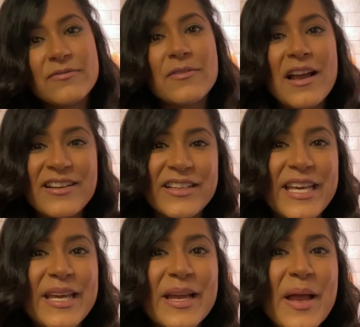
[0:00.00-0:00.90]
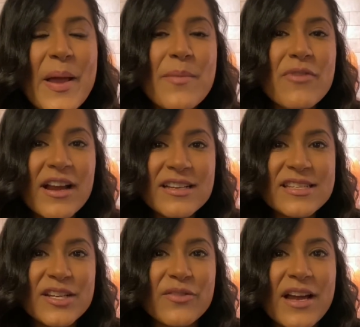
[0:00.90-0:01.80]
Finally,
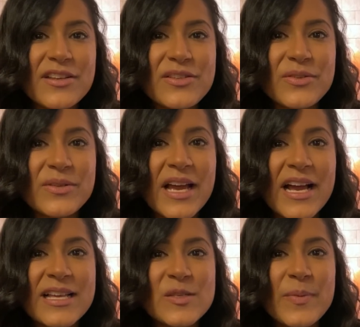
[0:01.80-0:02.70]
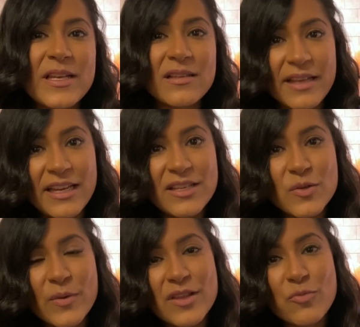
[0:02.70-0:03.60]
practicing gratitude has been linked
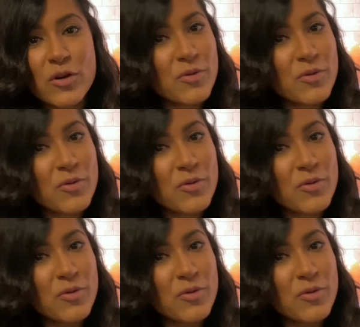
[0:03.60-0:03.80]
with more